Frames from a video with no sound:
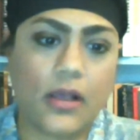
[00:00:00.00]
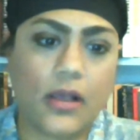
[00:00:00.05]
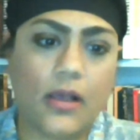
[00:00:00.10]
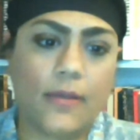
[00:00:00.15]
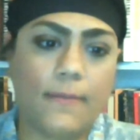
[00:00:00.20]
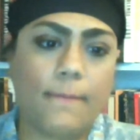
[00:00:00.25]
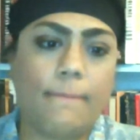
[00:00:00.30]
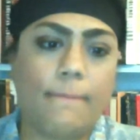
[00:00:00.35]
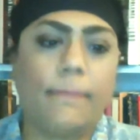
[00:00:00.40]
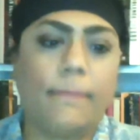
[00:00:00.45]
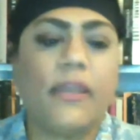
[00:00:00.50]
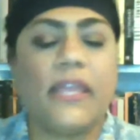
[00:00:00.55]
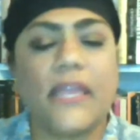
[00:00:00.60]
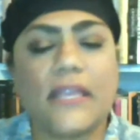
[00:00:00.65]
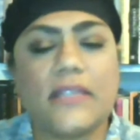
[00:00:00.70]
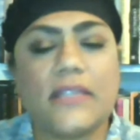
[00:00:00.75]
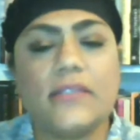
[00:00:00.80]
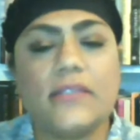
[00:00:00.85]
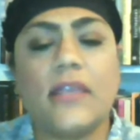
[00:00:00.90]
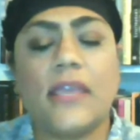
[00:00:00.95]
Um, but
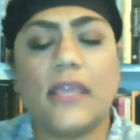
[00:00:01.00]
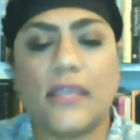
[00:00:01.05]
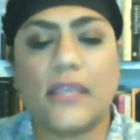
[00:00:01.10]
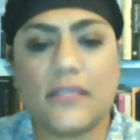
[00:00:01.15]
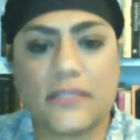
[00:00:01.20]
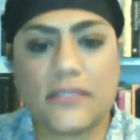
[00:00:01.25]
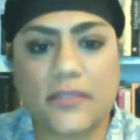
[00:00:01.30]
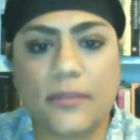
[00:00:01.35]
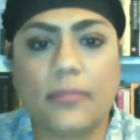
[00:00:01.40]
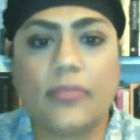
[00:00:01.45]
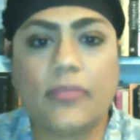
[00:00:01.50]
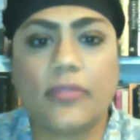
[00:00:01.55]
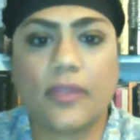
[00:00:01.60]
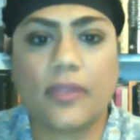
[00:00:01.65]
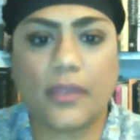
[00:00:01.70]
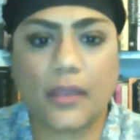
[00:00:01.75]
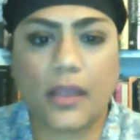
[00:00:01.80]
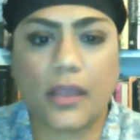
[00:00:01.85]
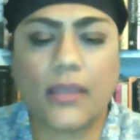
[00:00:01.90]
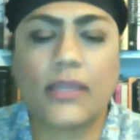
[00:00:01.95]
it is it is
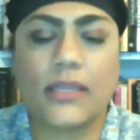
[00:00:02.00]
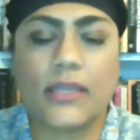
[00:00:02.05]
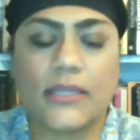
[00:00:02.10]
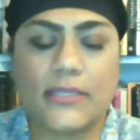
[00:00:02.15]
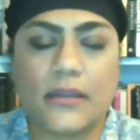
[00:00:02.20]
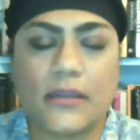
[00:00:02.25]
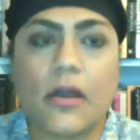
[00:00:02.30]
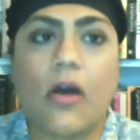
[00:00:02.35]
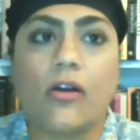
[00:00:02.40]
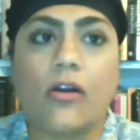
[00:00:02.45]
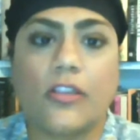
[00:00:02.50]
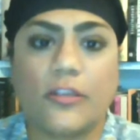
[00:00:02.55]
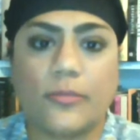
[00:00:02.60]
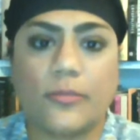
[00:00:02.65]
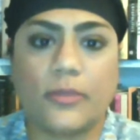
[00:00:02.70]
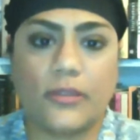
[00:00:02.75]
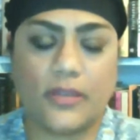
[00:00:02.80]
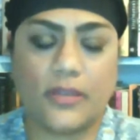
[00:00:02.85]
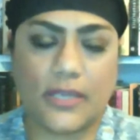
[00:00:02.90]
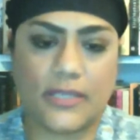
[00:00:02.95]
something it is an
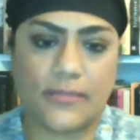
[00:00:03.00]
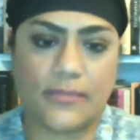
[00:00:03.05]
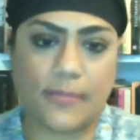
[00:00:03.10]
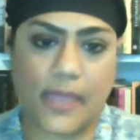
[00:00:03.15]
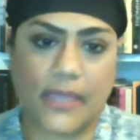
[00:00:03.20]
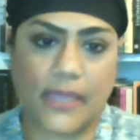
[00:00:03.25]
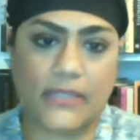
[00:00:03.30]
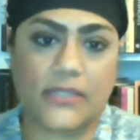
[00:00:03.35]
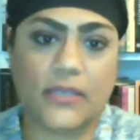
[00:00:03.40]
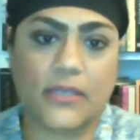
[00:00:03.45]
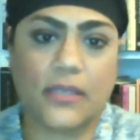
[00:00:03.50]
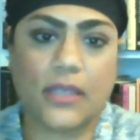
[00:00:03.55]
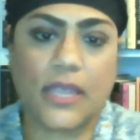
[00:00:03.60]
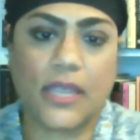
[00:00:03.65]
argument that is made